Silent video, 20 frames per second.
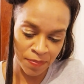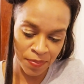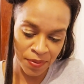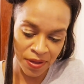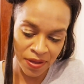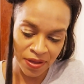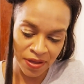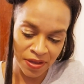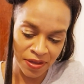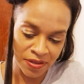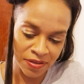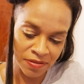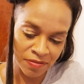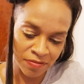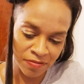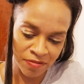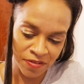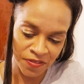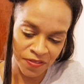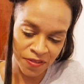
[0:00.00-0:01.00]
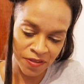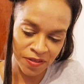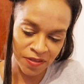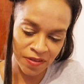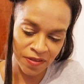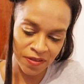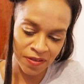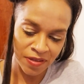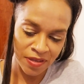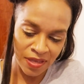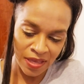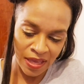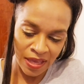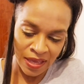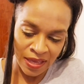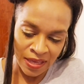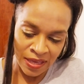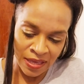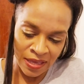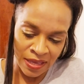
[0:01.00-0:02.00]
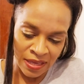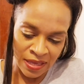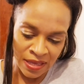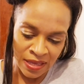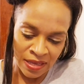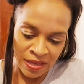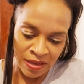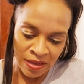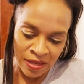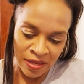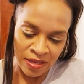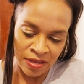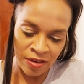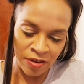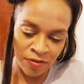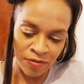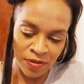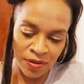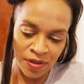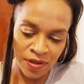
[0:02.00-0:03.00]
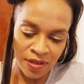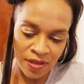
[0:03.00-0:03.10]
But with the, you know,